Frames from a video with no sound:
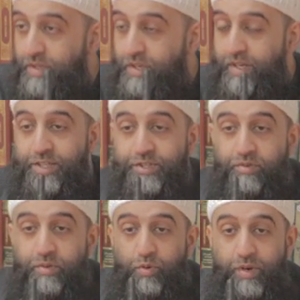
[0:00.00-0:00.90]
He gets the
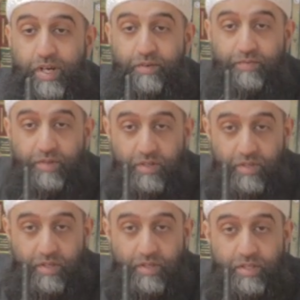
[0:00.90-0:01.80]
reward of
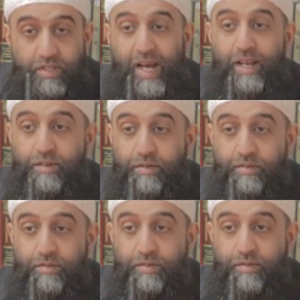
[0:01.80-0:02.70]
10.
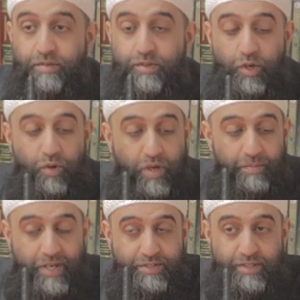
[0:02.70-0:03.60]
So a
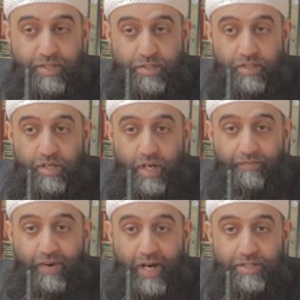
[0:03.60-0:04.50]
person does
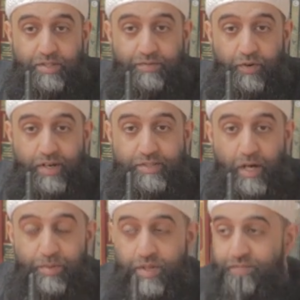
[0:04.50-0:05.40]
a fast, for
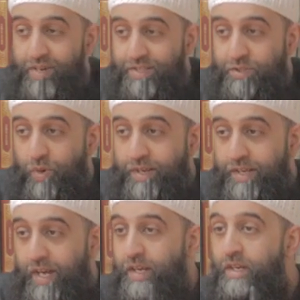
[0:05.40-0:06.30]
example, he fasts one
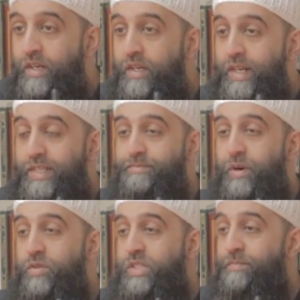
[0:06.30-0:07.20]
day, it's
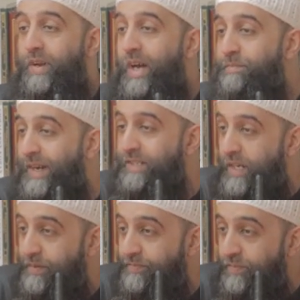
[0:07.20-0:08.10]
multiplied by
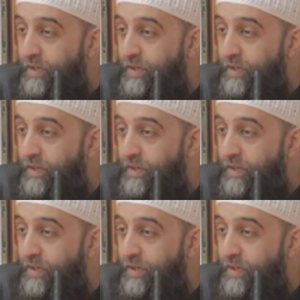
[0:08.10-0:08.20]
10.